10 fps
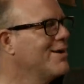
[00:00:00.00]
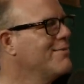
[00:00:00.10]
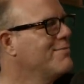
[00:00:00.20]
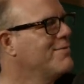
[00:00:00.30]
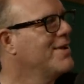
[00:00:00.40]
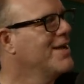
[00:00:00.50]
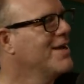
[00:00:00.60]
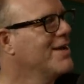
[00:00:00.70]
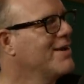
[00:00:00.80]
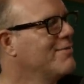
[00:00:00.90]
of,
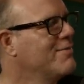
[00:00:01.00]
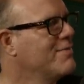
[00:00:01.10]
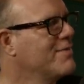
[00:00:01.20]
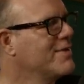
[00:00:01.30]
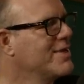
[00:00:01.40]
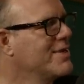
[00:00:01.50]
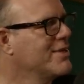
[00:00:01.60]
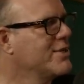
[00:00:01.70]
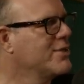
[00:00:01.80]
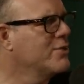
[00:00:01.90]
of,
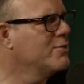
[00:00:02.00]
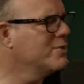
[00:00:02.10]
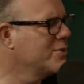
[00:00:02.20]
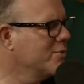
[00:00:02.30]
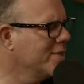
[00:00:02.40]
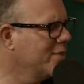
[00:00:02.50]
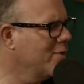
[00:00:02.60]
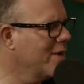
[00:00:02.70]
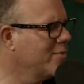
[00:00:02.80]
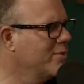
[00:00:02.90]
you doing
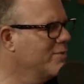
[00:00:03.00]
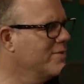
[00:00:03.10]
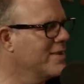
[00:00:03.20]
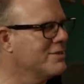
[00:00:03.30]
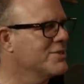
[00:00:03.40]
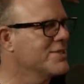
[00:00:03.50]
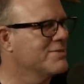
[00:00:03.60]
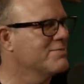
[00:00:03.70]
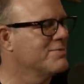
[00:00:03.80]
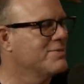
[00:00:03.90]
you you I'll
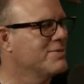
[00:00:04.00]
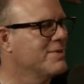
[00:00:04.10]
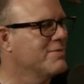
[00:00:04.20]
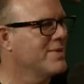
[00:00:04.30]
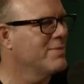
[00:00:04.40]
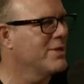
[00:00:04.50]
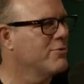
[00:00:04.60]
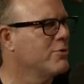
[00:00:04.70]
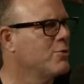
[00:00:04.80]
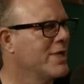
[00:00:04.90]
just in my
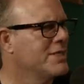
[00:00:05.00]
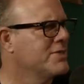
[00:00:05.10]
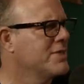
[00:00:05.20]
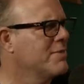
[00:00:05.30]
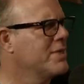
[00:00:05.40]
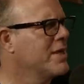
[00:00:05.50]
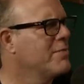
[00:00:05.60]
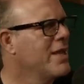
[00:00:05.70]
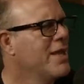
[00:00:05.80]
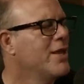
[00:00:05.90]
crude way sum it
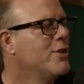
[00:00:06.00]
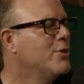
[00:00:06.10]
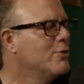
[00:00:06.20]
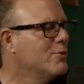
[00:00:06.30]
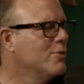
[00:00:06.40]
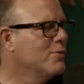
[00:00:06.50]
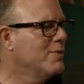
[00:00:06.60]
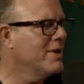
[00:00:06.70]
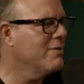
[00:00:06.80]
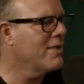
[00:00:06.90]
up.
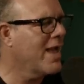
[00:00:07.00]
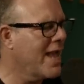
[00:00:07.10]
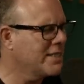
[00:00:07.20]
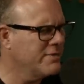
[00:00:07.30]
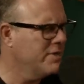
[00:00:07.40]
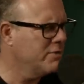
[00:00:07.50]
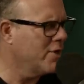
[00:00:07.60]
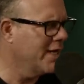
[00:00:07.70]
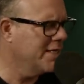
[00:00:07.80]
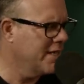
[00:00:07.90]
You actively
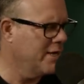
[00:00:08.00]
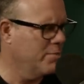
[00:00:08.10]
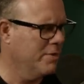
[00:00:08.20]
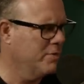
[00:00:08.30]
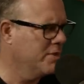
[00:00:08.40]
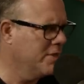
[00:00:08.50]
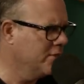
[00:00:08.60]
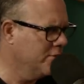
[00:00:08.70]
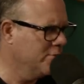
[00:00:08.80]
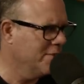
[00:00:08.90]
trying to help her
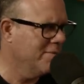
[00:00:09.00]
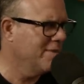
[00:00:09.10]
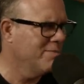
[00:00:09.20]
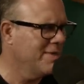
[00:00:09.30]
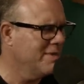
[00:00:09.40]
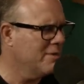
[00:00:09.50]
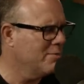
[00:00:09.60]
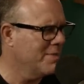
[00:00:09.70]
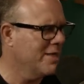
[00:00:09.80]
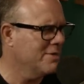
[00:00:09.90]
and do something and be a
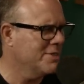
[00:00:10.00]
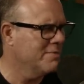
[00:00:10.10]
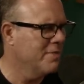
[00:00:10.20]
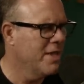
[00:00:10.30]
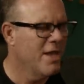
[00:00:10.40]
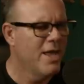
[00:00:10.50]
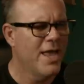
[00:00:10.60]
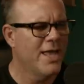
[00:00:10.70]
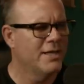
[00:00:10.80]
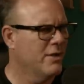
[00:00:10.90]
little meddlesome
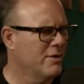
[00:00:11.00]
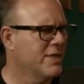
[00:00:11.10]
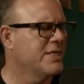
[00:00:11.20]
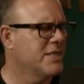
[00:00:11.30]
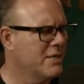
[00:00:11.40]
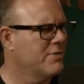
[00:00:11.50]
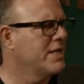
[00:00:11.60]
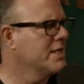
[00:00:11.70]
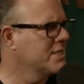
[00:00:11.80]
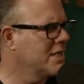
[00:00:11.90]
and her like
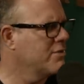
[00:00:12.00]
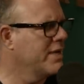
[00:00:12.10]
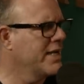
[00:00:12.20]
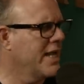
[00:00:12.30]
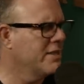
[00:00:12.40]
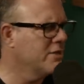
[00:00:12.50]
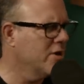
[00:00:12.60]
tolerating it tolerating it and then